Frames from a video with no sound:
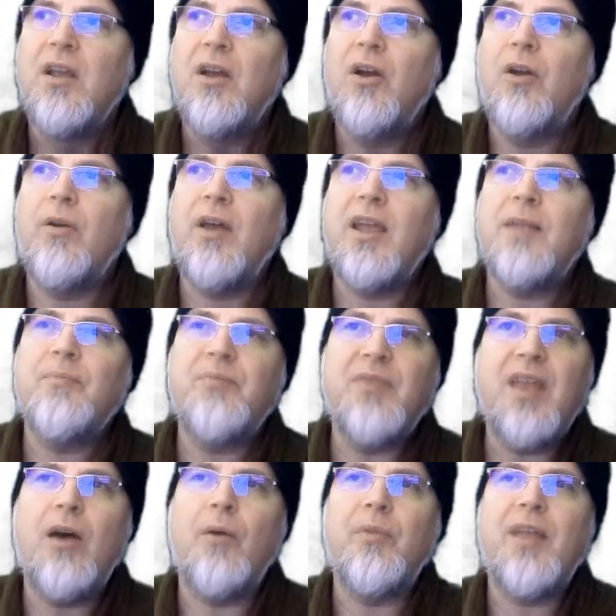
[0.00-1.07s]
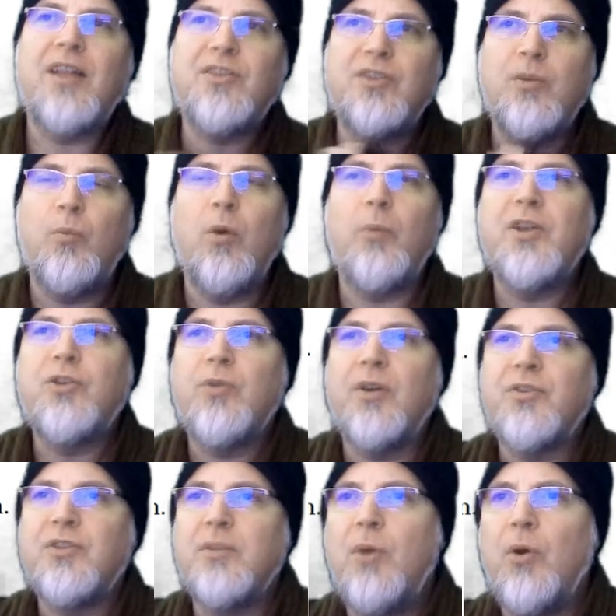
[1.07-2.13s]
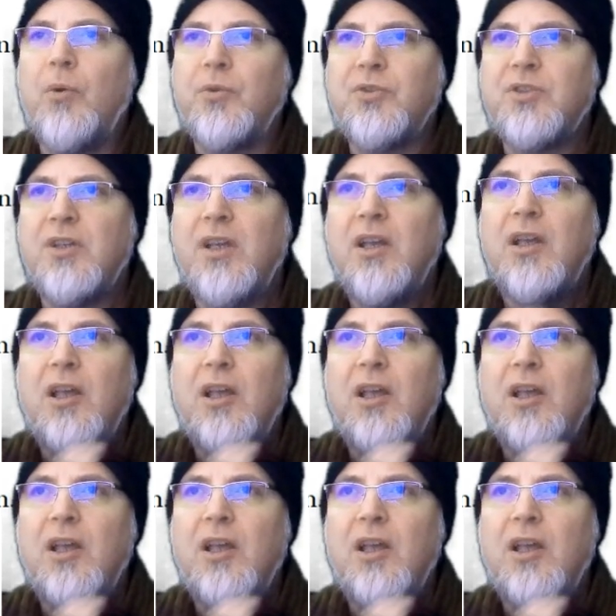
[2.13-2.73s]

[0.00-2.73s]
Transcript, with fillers: All right, now that's the one we trust the most.